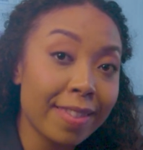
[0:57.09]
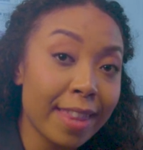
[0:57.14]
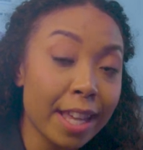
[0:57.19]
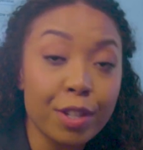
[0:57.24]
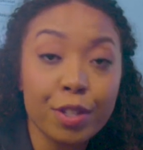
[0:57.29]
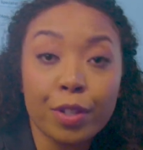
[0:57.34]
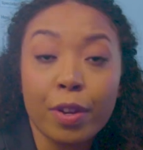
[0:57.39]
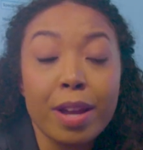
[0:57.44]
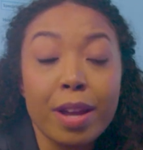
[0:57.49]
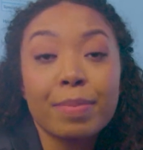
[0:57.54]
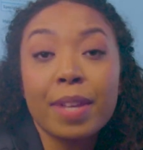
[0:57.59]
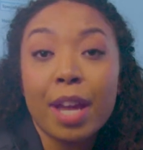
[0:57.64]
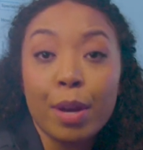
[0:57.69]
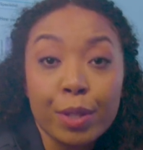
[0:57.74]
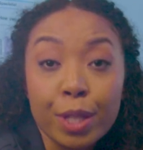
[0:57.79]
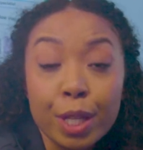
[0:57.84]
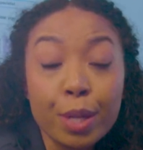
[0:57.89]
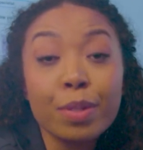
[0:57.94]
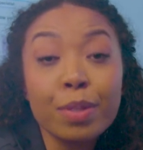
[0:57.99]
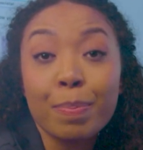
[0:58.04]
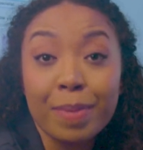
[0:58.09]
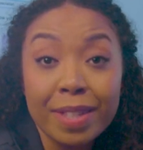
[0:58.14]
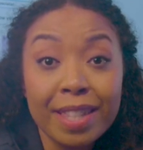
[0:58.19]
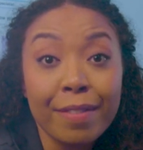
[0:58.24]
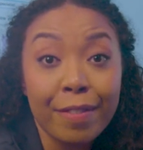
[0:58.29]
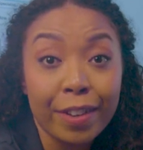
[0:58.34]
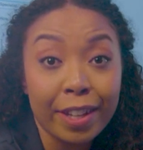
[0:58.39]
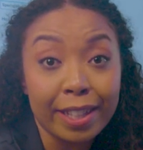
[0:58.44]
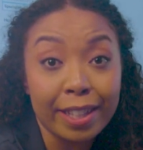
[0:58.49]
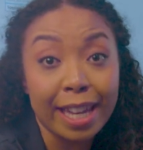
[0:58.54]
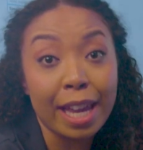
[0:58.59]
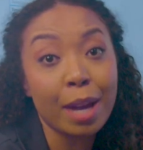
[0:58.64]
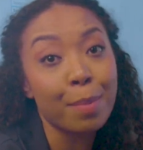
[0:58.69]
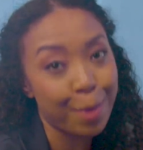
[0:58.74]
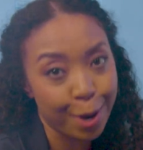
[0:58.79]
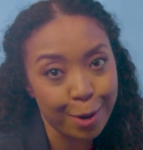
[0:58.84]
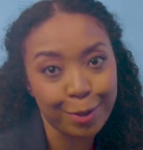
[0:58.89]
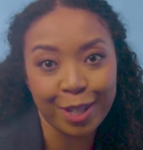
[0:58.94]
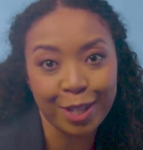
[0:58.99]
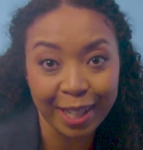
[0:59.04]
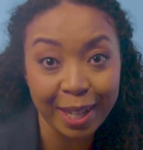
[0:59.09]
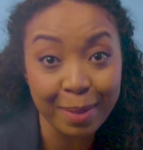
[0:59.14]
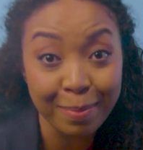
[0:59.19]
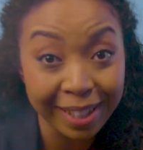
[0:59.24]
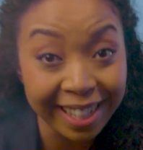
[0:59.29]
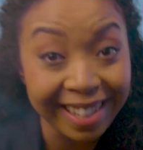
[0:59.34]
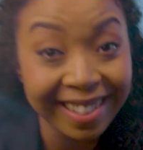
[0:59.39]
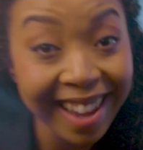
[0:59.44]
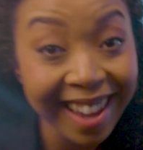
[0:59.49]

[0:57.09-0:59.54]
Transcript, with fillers: that describes how you specifically approach and complete